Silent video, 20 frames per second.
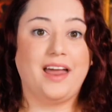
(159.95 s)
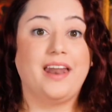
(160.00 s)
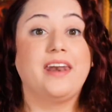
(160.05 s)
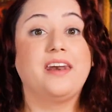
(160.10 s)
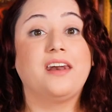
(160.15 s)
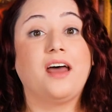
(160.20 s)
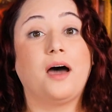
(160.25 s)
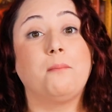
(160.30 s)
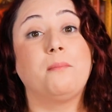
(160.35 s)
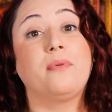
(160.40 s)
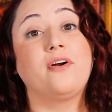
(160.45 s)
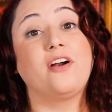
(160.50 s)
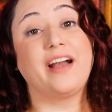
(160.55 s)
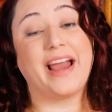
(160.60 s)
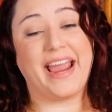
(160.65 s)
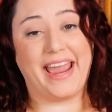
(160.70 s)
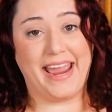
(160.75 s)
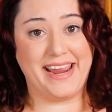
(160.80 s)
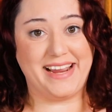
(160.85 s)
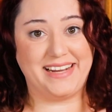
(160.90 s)
Number
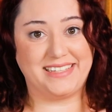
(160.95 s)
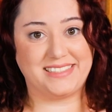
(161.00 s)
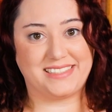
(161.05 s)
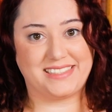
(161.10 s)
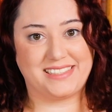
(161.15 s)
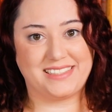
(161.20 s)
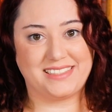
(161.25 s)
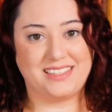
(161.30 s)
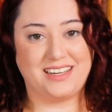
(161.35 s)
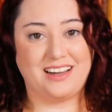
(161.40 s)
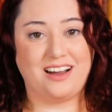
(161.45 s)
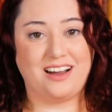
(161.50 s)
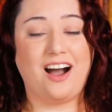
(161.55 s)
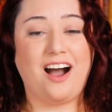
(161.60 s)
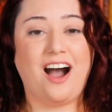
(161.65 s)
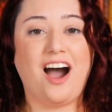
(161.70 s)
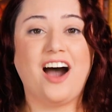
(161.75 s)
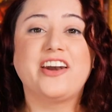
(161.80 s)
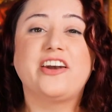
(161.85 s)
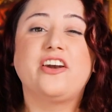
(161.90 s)
eight,
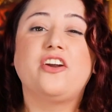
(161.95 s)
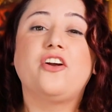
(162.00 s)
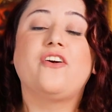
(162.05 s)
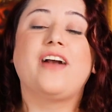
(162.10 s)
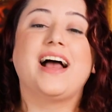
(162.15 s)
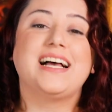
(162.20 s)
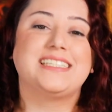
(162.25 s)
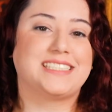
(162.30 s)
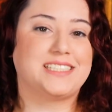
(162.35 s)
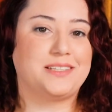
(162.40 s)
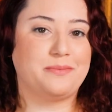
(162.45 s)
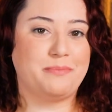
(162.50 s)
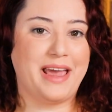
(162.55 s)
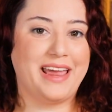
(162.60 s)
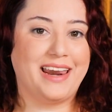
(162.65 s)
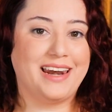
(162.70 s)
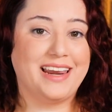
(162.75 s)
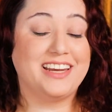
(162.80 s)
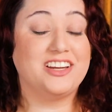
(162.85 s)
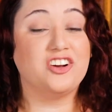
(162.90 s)

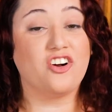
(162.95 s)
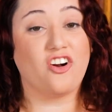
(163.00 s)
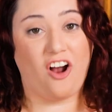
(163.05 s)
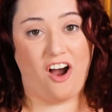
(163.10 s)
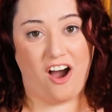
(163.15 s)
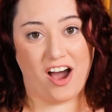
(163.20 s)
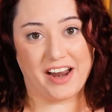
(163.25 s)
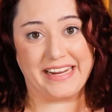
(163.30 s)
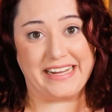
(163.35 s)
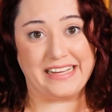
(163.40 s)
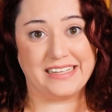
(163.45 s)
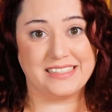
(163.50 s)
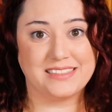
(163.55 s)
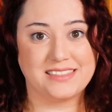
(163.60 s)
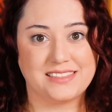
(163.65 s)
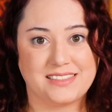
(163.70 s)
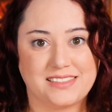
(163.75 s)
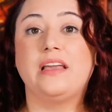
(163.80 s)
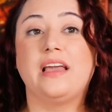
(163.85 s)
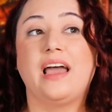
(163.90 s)
underestimating your
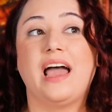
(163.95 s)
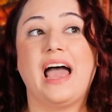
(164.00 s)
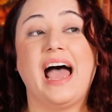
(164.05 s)
audience.